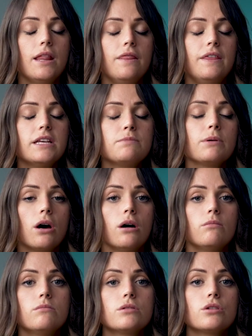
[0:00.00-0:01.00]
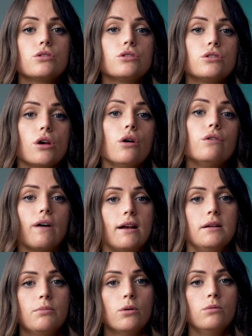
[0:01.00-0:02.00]
This becomes so
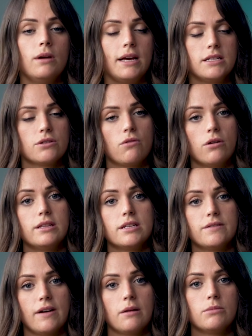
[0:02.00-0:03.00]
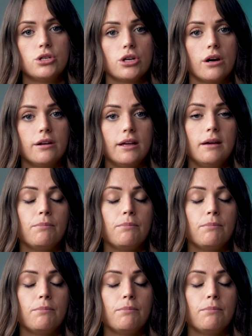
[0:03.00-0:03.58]
valuable later on in the development journey,